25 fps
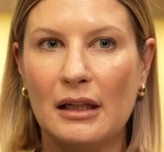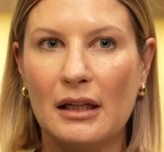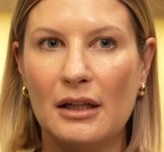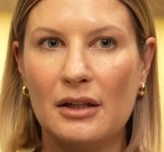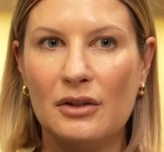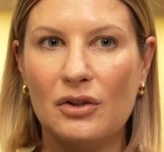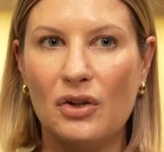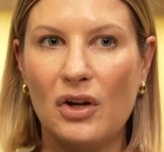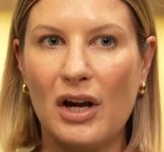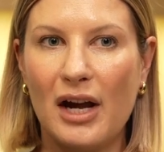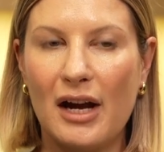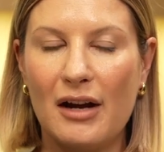
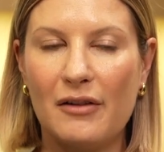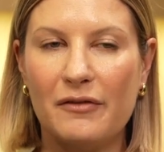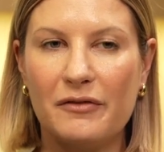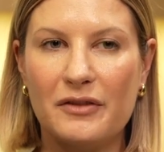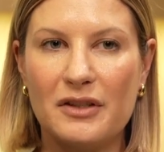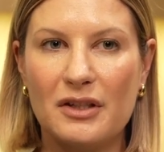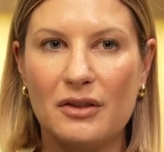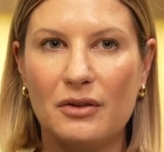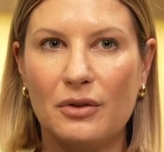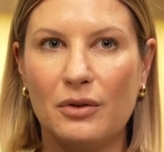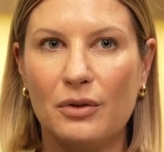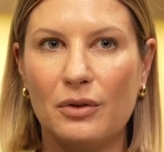you have
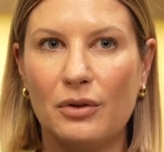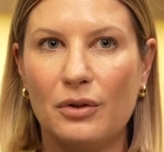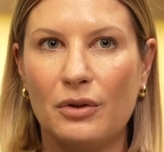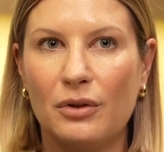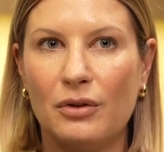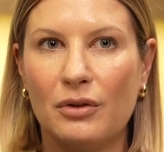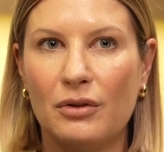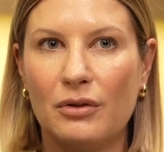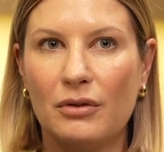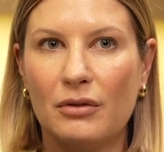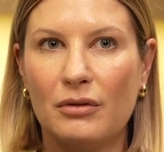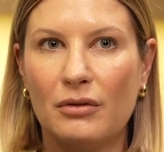
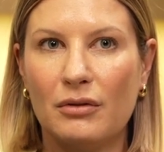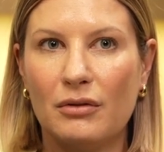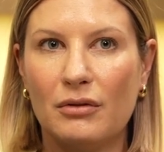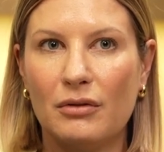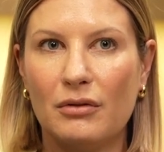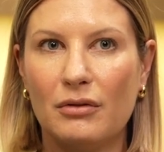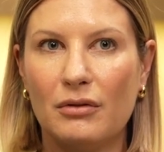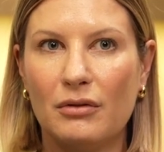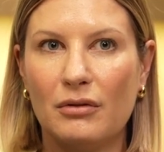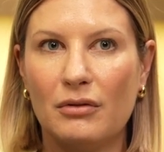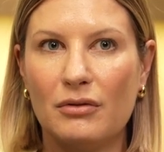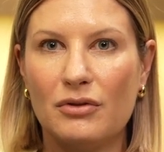to,
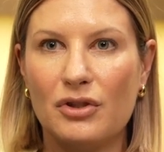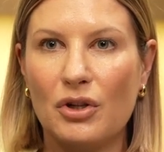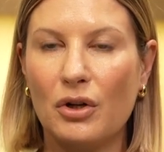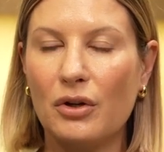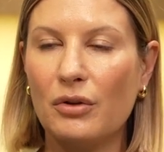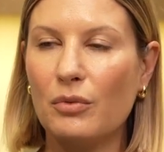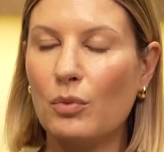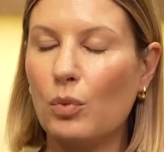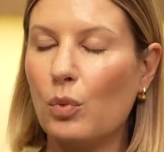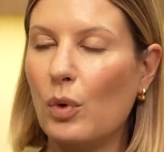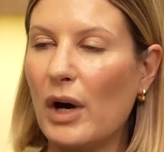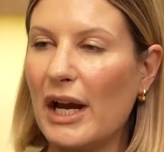
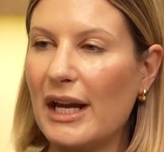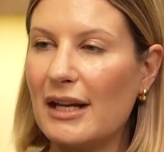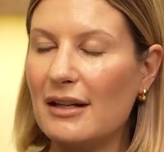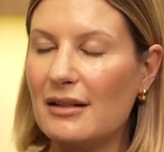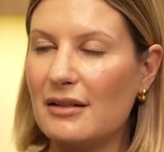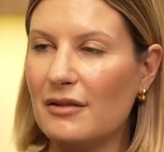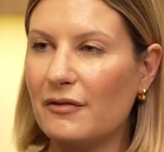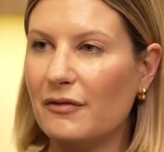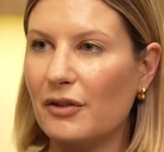don't wait